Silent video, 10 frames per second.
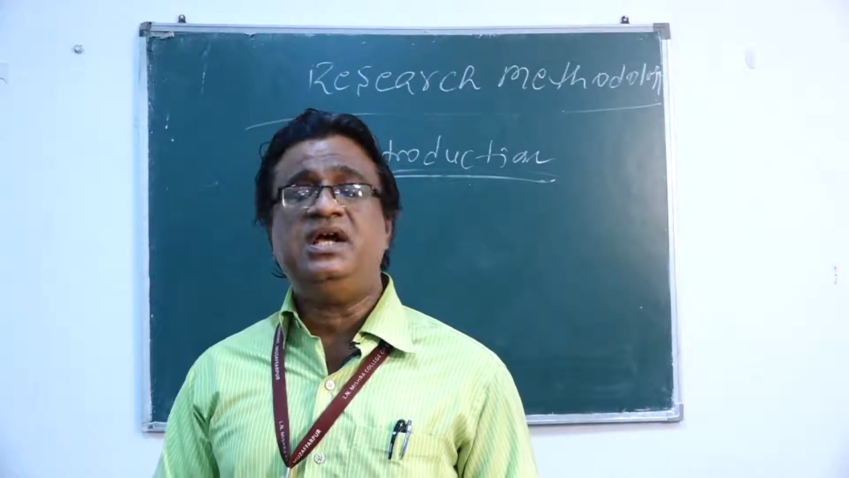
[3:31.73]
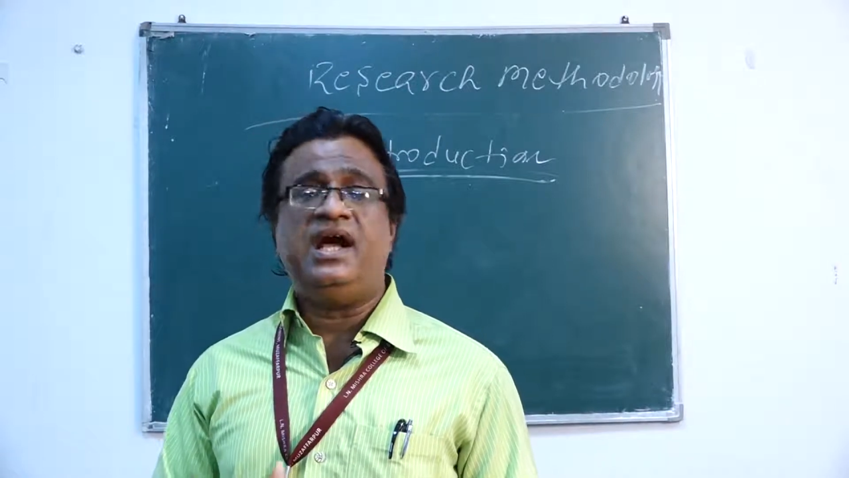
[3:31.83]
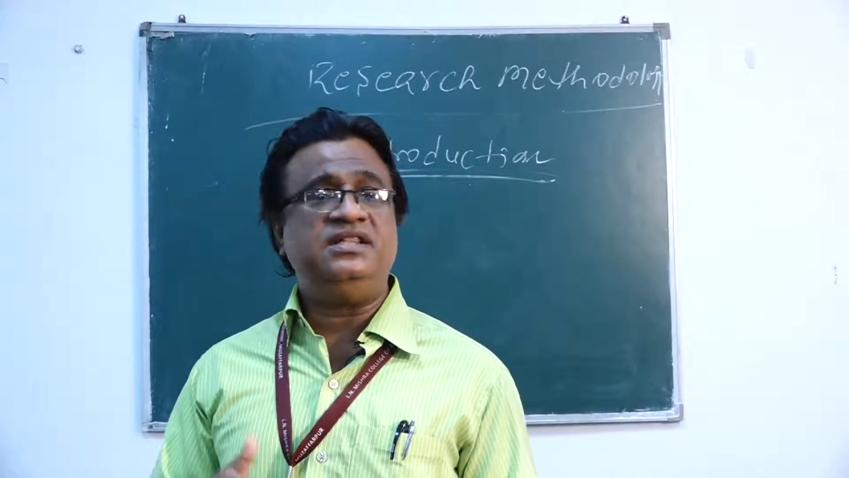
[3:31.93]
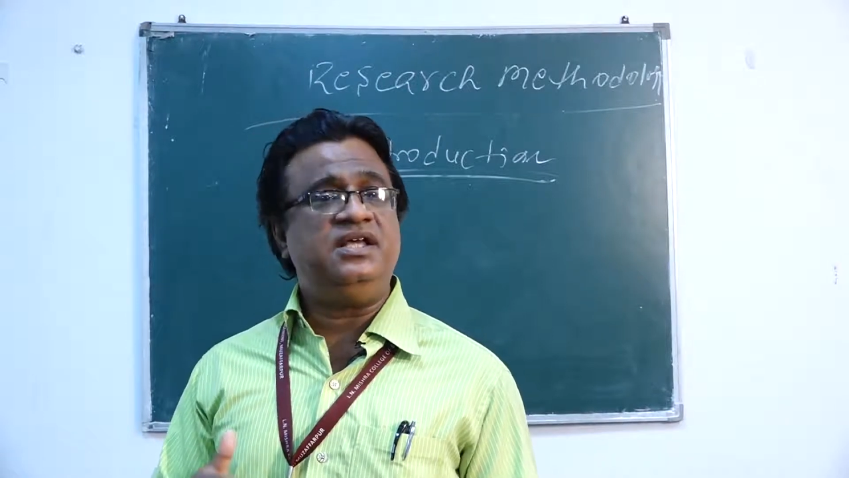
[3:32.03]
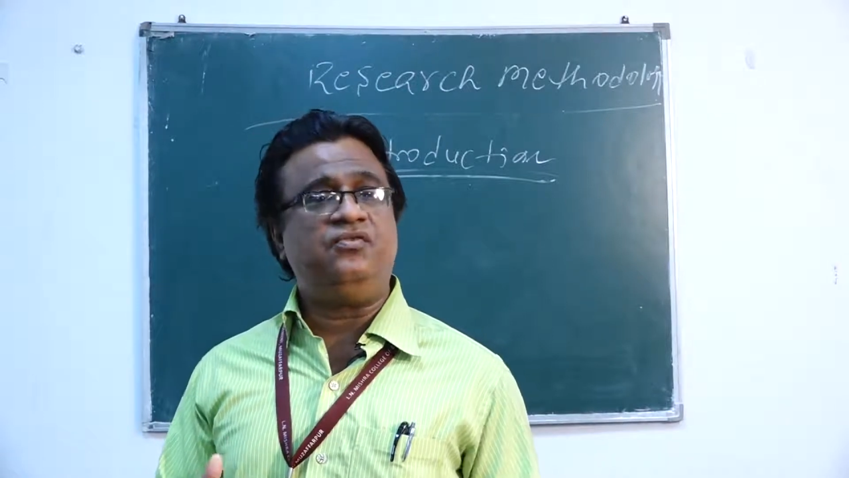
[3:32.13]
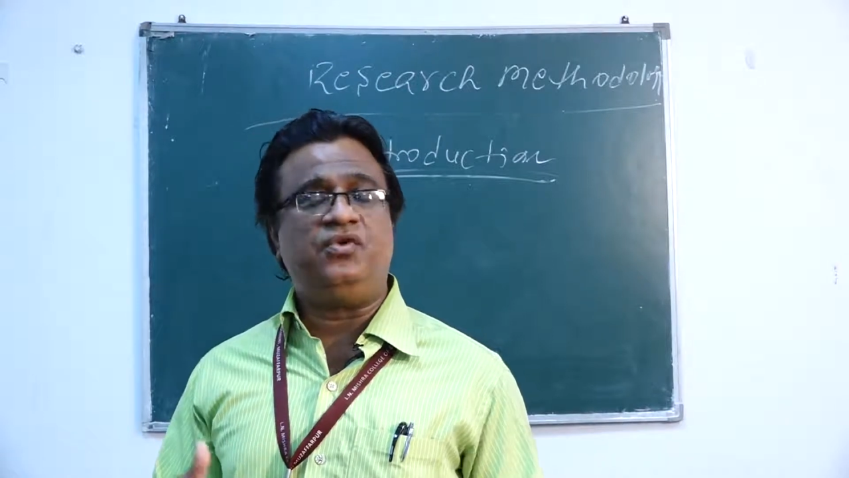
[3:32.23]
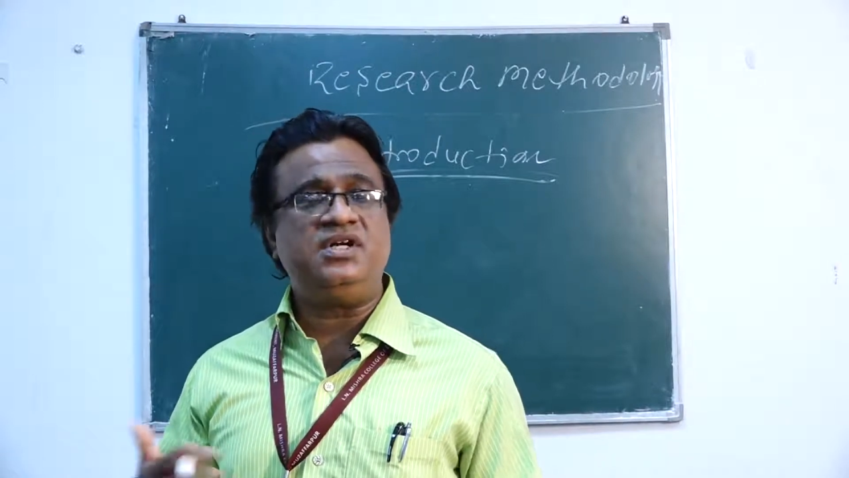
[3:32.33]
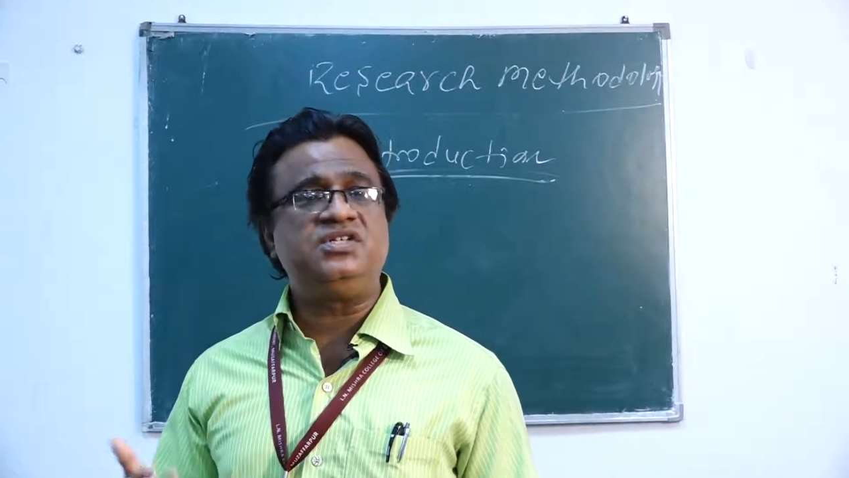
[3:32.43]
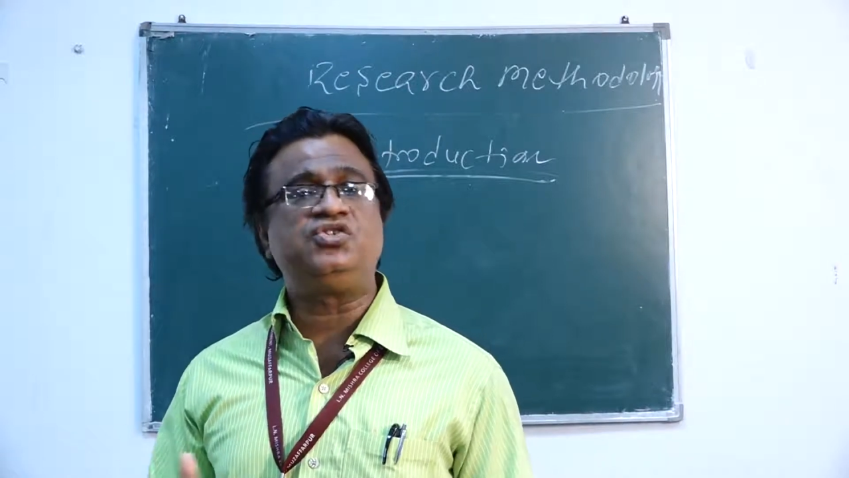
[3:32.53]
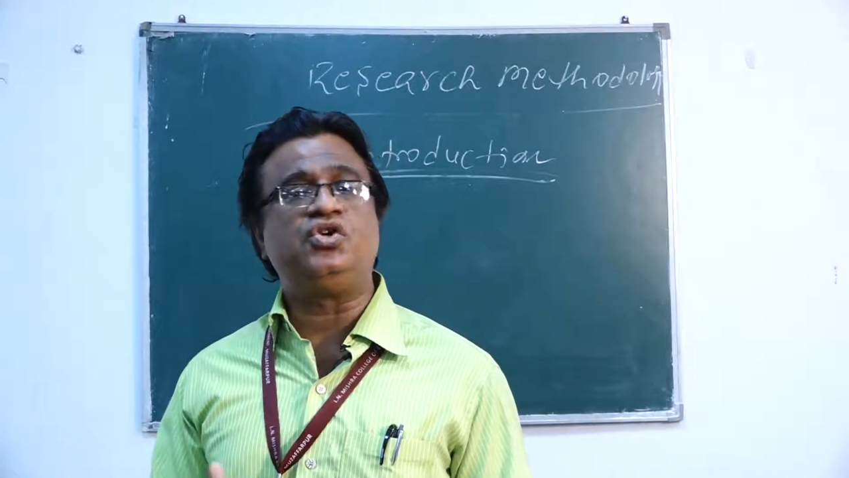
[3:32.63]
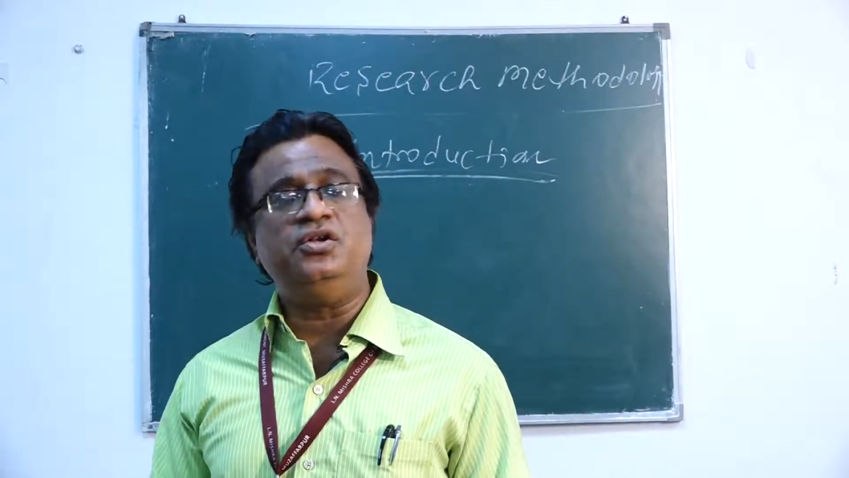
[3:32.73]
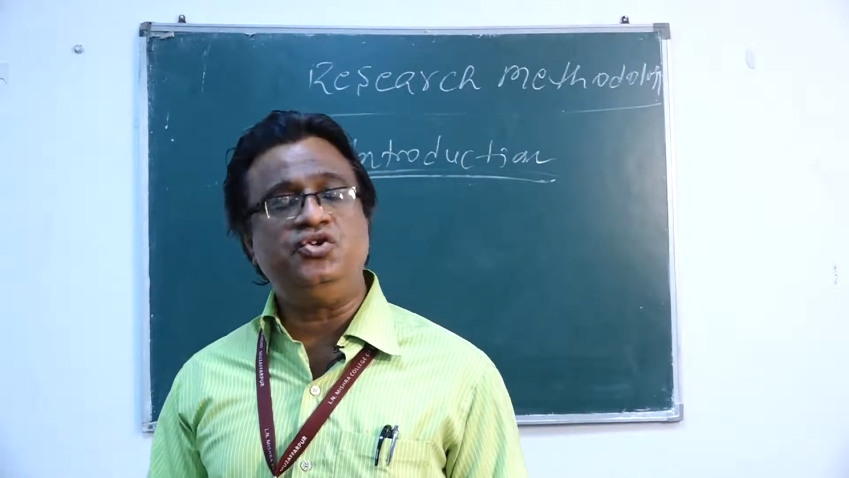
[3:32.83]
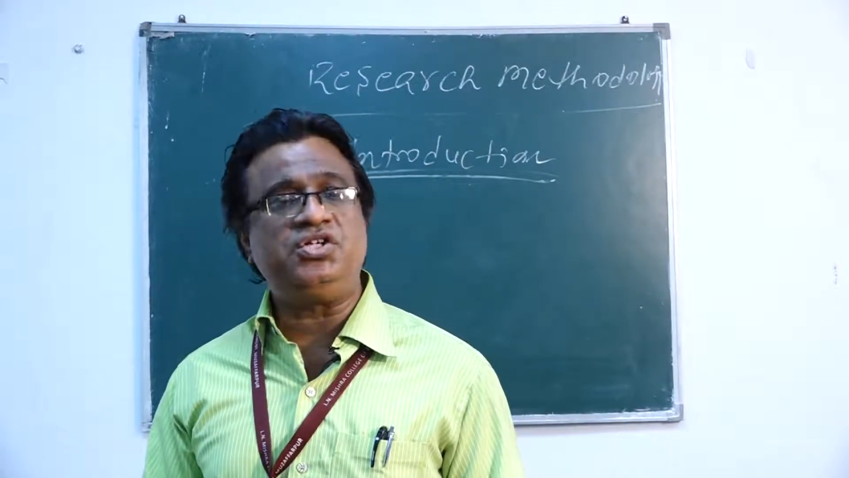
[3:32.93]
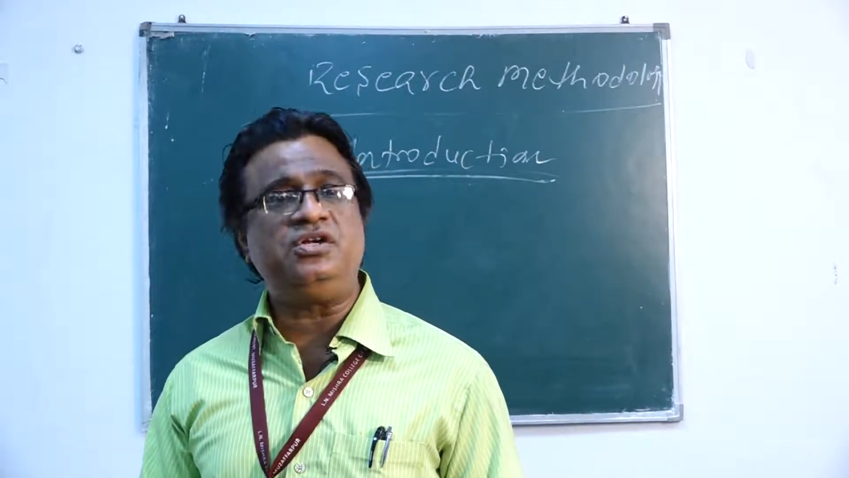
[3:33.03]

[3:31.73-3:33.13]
and they want solution